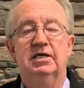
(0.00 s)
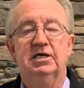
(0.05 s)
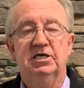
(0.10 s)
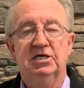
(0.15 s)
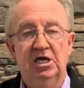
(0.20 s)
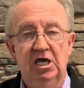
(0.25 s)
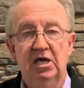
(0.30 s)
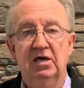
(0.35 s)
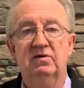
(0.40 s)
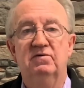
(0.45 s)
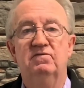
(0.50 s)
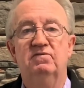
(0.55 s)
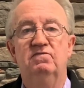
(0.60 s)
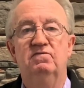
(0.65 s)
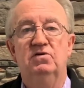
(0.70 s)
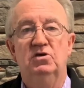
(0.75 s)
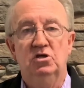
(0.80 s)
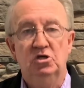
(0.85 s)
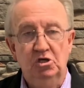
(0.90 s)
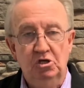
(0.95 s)
give
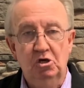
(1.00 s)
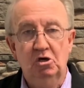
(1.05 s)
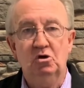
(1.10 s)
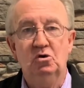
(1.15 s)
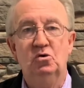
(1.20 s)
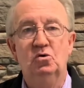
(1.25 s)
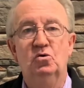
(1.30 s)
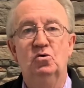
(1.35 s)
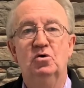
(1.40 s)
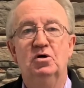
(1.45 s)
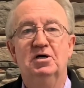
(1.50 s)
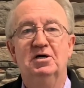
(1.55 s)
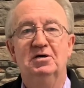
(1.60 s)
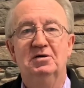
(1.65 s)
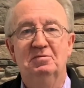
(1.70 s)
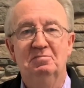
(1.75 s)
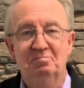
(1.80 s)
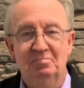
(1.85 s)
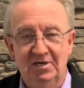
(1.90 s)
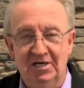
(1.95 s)
you
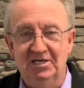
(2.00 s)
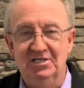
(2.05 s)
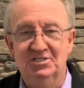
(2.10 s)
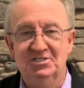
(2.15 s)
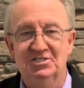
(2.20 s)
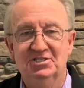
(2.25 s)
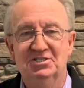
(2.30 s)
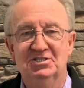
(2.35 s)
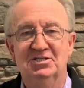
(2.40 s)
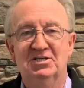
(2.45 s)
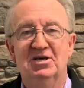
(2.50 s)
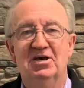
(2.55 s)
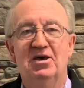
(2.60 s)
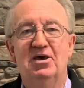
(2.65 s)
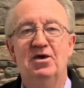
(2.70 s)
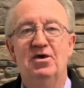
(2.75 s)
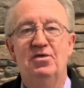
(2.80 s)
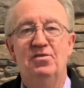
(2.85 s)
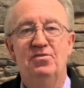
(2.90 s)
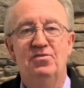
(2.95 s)
peace.
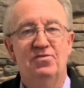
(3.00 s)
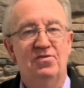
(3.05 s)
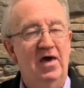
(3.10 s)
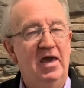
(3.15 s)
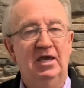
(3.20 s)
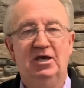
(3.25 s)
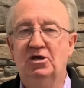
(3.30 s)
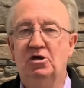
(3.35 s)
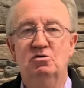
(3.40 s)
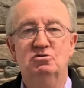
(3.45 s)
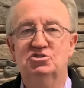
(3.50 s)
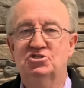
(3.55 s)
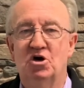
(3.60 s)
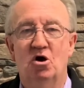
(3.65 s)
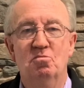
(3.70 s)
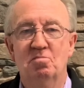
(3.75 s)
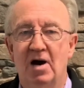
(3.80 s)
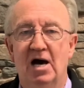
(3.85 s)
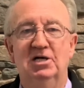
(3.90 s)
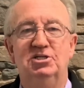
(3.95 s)
Thank you
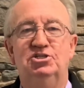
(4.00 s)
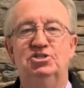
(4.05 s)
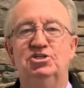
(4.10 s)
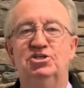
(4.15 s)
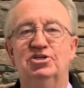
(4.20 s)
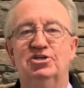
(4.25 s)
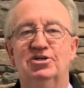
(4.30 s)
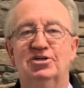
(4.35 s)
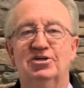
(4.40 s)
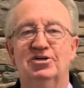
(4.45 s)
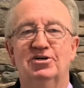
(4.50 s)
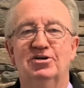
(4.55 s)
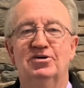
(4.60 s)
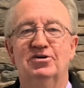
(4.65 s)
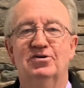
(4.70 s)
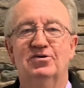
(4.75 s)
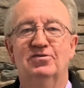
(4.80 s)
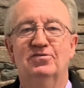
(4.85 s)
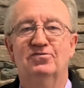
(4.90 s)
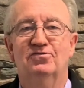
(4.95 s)
so much
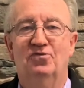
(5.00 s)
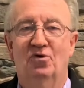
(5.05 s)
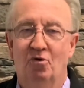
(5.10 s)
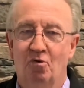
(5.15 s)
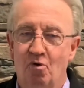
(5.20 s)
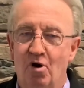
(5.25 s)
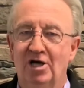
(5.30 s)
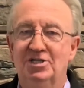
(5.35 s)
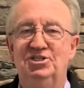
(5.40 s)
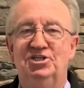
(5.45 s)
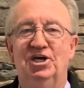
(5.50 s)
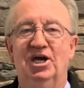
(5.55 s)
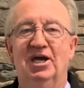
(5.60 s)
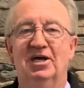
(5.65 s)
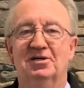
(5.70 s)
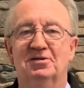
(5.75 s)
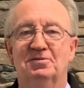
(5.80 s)
for watching.